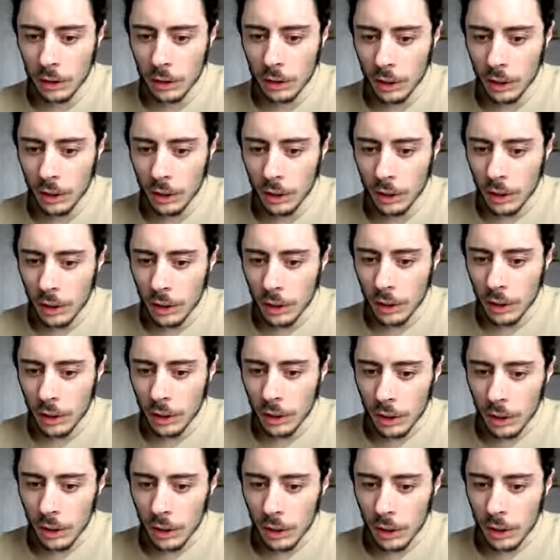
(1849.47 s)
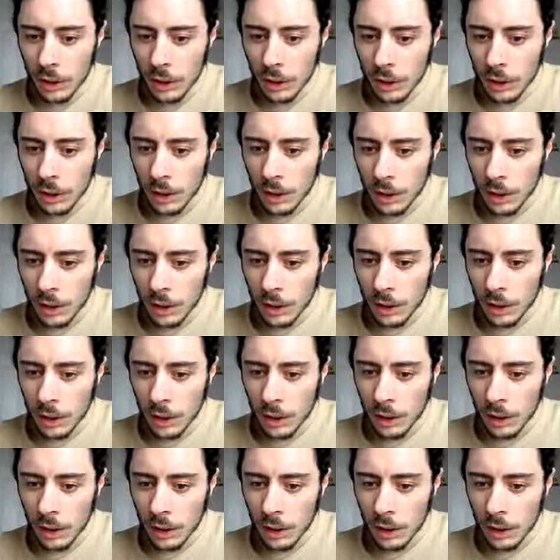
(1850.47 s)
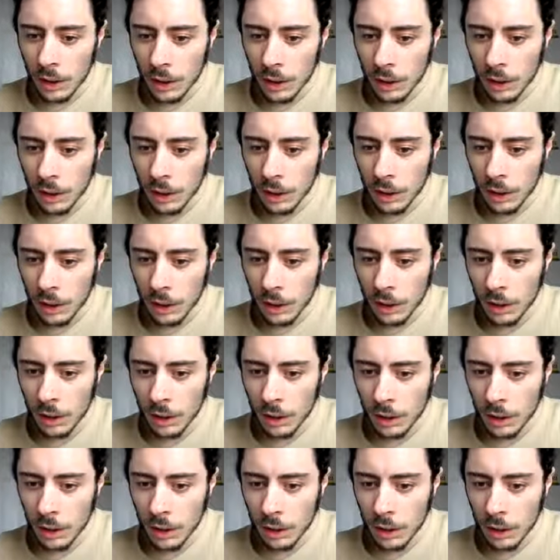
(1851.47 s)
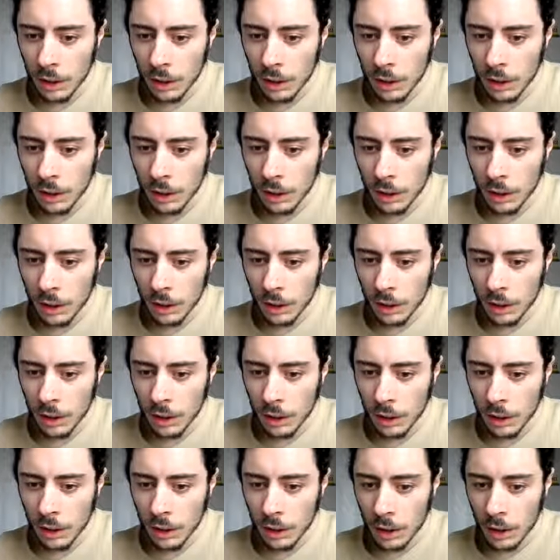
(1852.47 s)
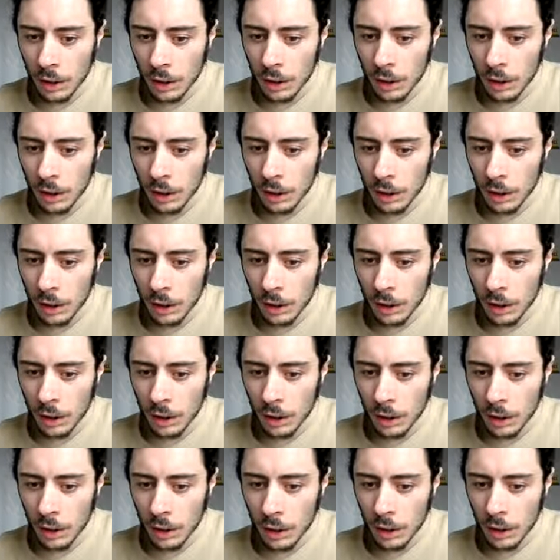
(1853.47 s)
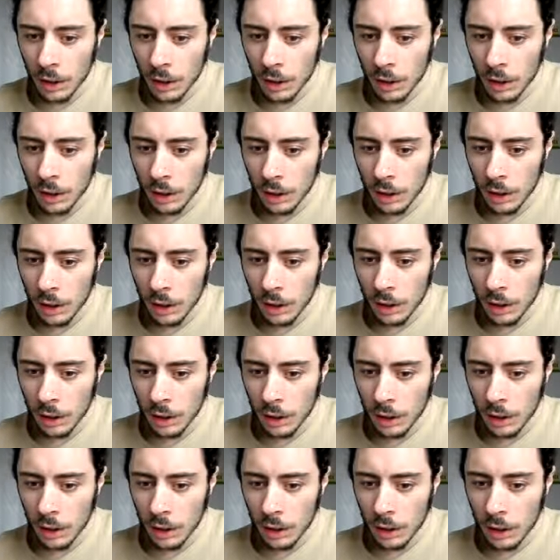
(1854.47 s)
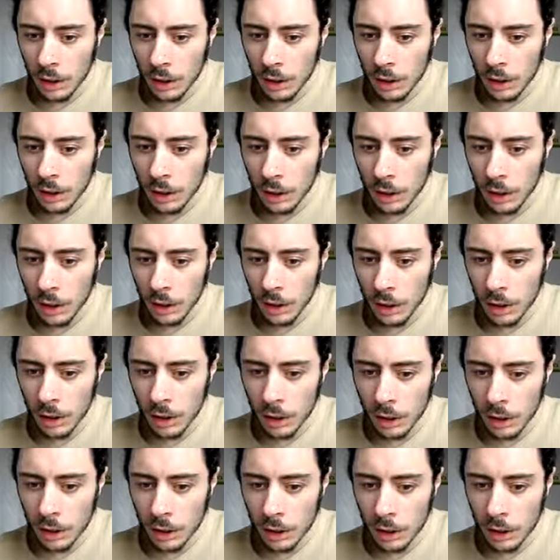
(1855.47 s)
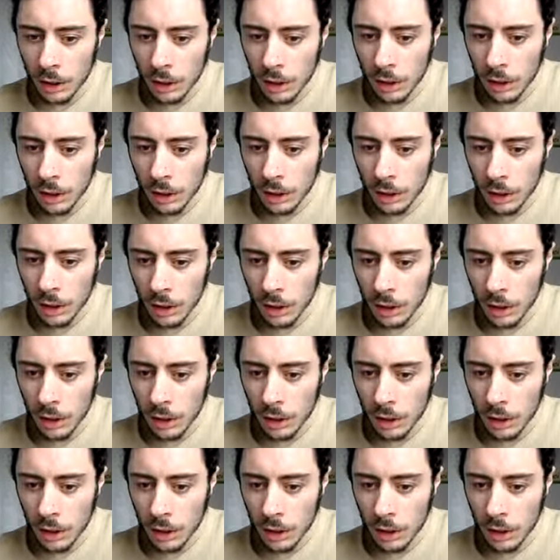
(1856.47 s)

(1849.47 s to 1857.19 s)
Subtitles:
No one is speaking in this clip.